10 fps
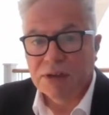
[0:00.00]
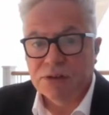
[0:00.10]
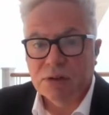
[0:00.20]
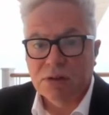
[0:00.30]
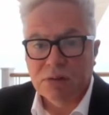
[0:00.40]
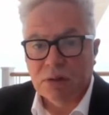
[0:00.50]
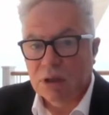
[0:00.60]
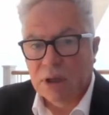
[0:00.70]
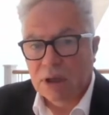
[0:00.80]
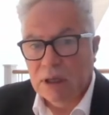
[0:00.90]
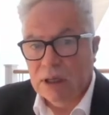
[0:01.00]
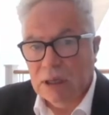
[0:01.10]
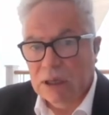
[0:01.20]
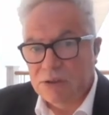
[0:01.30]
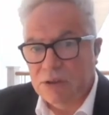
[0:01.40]
And
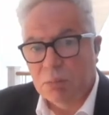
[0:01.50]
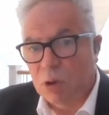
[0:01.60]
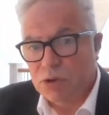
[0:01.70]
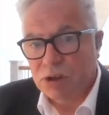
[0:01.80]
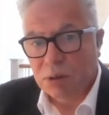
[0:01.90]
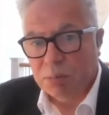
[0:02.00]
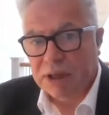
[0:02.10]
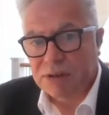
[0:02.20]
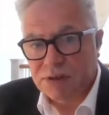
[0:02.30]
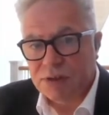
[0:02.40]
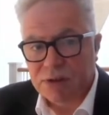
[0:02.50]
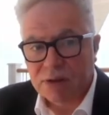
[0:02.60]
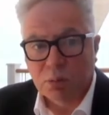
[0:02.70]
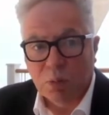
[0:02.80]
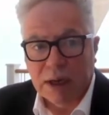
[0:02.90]
it's a modular-based
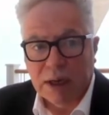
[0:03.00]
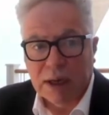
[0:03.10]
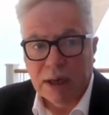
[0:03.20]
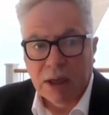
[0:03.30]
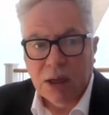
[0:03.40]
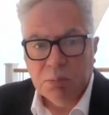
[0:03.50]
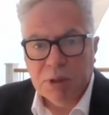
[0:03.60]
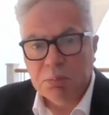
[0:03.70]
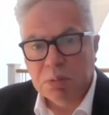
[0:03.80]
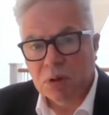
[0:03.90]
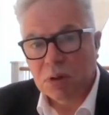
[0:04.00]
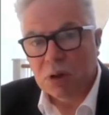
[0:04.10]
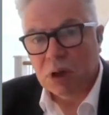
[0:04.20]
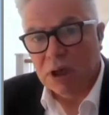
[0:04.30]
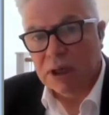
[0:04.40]
system where
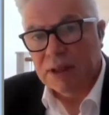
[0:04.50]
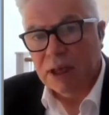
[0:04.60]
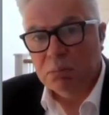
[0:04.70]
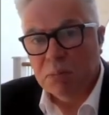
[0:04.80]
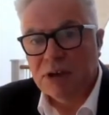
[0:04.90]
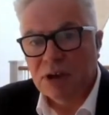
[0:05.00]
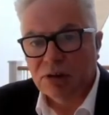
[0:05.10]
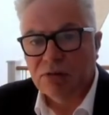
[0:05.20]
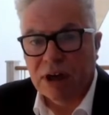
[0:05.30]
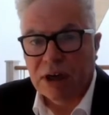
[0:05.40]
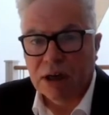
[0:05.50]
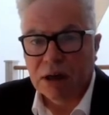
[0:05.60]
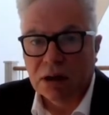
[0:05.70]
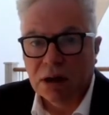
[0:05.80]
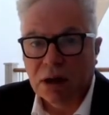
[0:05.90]
people in their mid-career
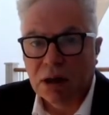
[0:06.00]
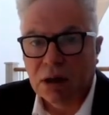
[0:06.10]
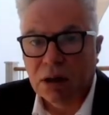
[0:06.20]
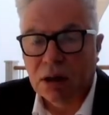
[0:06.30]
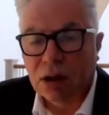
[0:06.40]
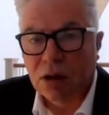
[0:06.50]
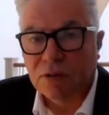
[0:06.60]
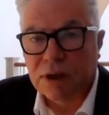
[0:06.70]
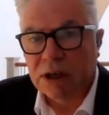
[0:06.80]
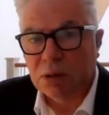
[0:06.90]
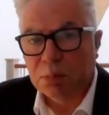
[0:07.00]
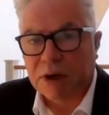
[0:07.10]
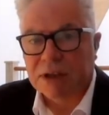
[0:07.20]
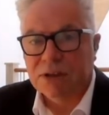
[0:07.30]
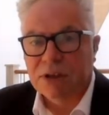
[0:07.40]
of clinical
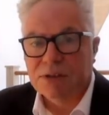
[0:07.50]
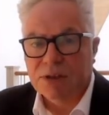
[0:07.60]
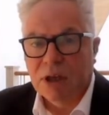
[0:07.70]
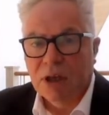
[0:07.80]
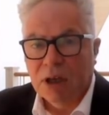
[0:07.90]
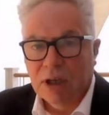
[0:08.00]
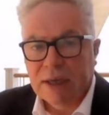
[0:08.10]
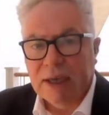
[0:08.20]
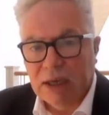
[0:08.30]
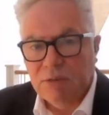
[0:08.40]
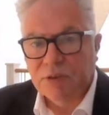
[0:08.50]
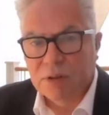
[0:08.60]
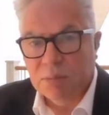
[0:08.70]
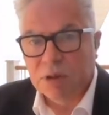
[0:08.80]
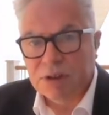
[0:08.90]
practice, and again
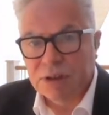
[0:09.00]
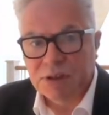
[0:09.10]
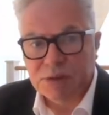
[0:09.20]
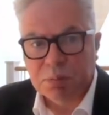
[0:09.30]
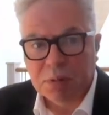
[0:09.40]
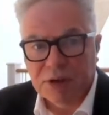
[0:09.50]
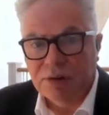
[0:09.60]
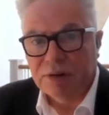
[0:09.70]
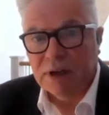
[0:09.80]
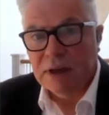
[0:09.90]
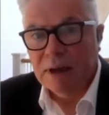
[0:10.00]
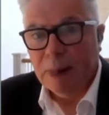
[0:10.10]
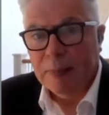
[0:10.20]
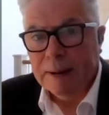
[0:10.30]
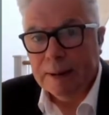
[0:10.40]
from the multidisciplinary
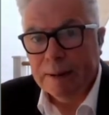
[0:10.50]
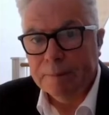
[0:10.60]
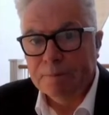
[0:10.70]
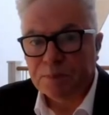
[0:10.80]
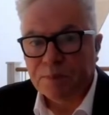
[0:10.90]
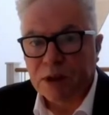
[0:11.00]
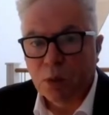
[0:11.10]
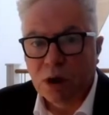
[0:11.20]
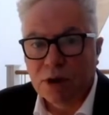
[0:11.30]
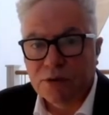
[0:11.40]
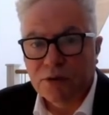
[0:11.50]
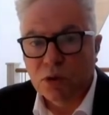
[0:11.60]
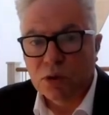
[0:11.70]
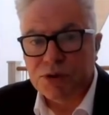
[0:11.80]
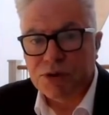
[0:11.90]

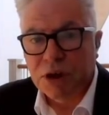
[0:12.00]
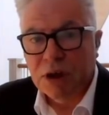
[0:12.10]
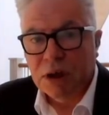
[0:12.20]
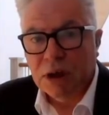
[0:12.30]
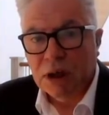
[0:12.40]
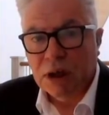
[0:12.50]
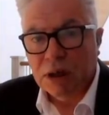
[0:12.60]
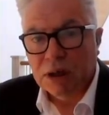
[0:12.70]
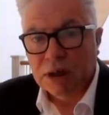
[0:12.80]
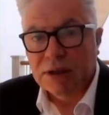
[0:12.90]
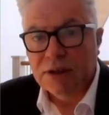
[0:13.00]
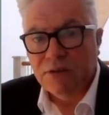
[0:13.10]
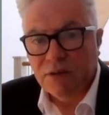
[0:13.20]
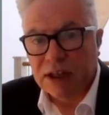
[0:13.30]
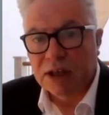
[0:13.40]
workforce, can
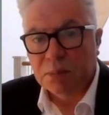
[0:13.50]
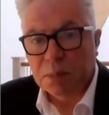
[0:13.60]
develop,